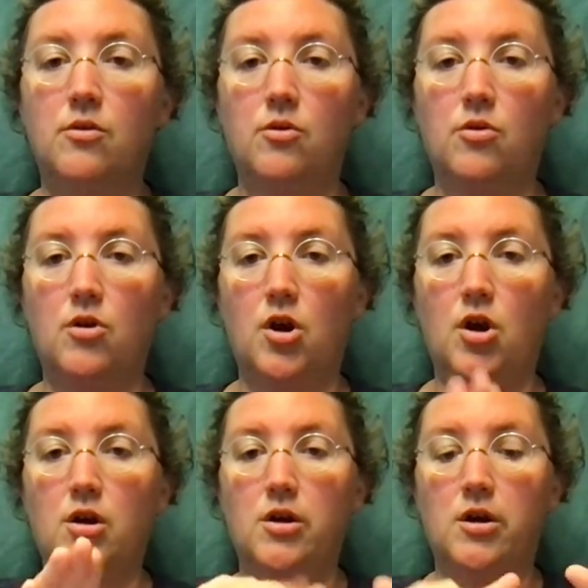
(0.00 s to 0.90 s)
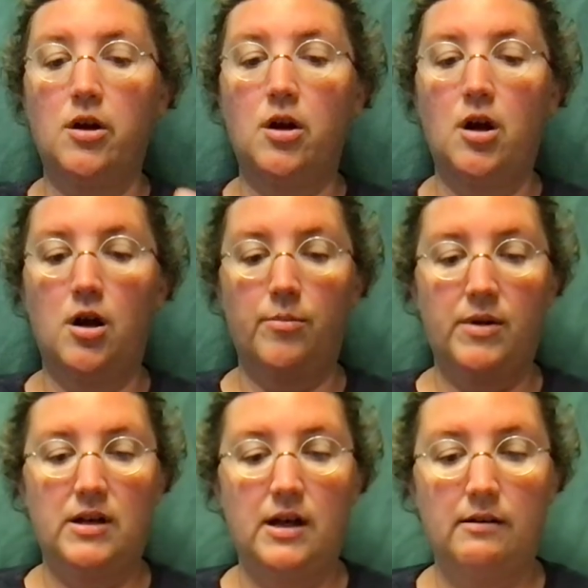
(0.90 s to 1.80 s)
or up
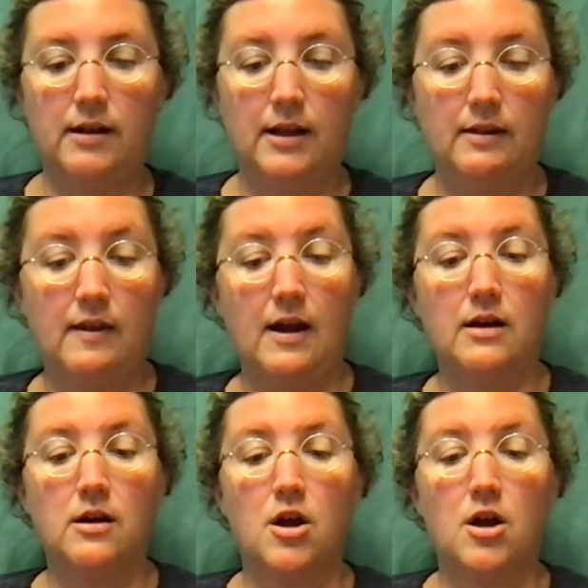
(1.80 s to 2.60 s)
and down like that.